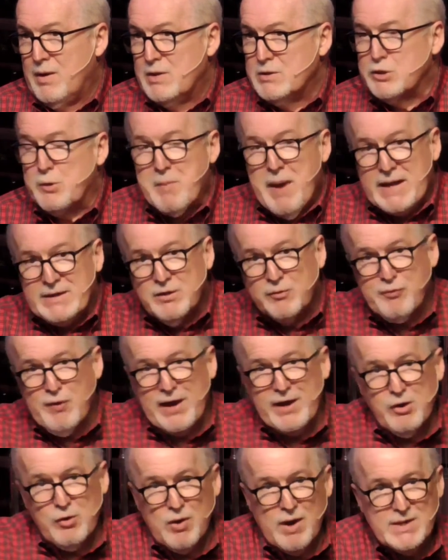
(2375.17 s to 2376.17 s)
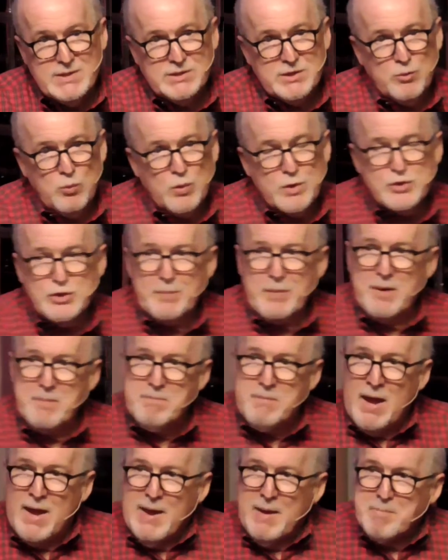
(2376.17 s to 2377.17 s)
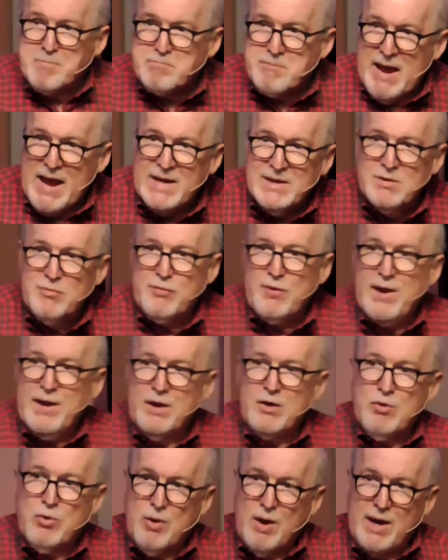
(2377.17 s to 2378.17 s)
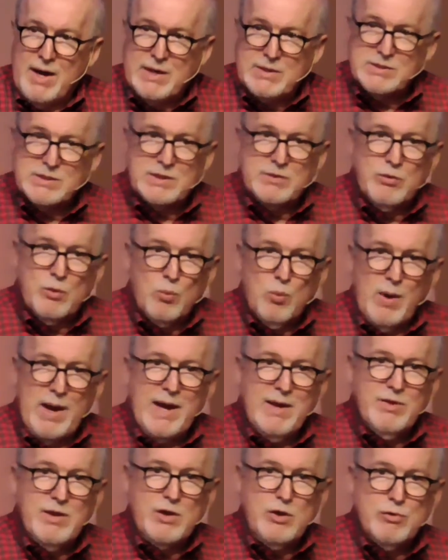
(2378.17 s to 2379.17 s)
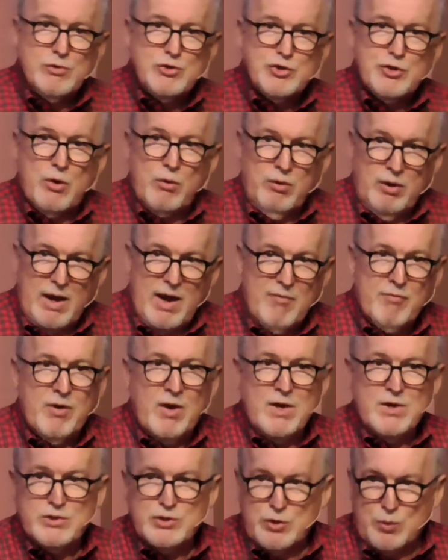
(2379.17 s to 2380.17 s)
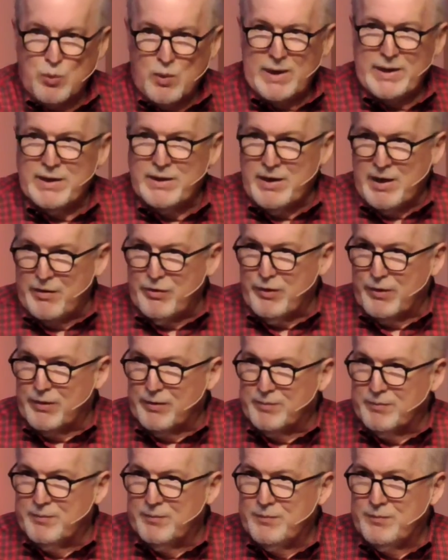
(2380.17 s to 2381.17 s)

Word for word: So magnify Christ in worship, and magnify Christ in the way that you show love to one another.